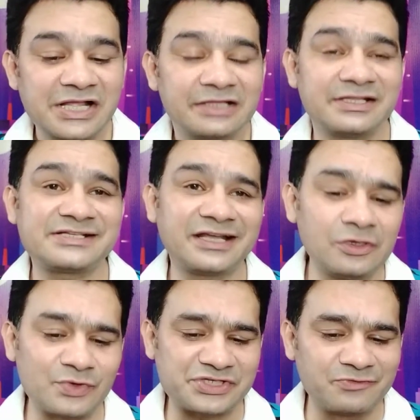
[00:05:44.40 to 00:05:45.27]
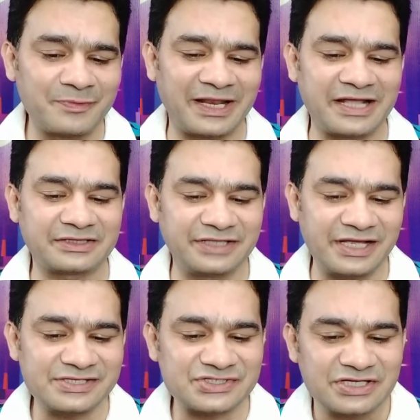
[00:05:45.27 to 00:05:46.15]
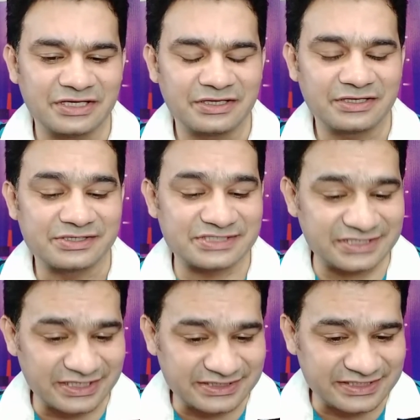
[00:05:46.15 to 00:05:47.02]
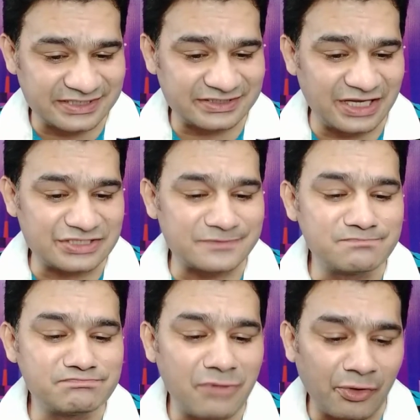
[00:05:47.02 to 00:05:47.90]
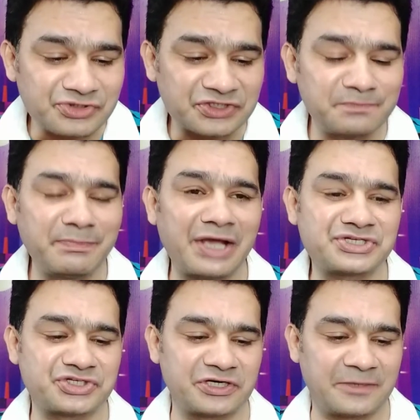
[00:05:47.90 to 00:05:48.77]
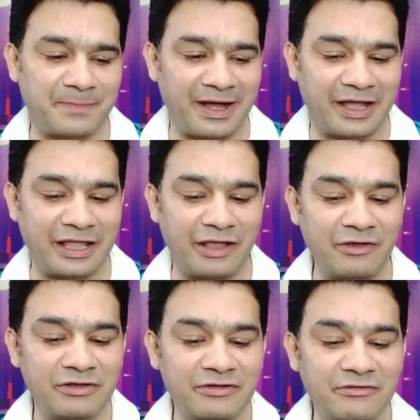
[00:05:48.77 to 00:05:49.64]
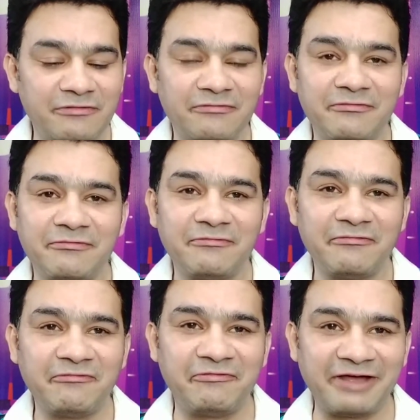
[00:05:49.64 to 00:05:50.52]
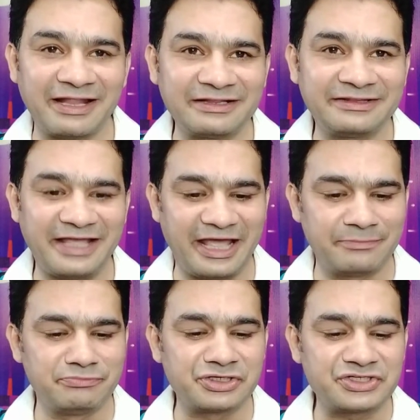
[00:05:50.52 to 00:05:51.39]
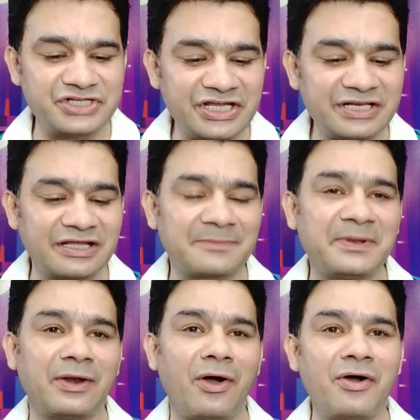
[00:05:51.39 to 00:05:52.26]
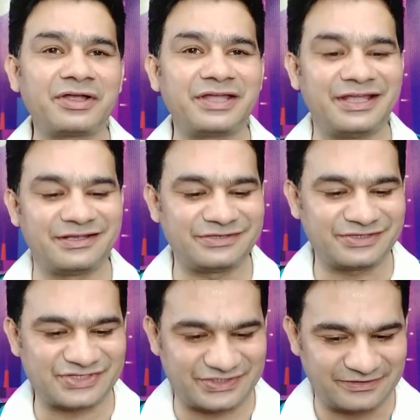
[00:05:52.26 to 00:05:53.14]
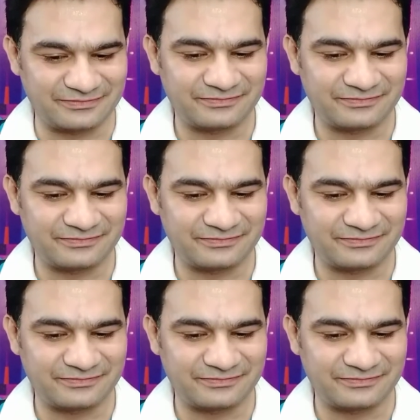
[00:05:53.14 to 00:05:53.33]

The second question would be like this: success is most measured by wealth and material belongings.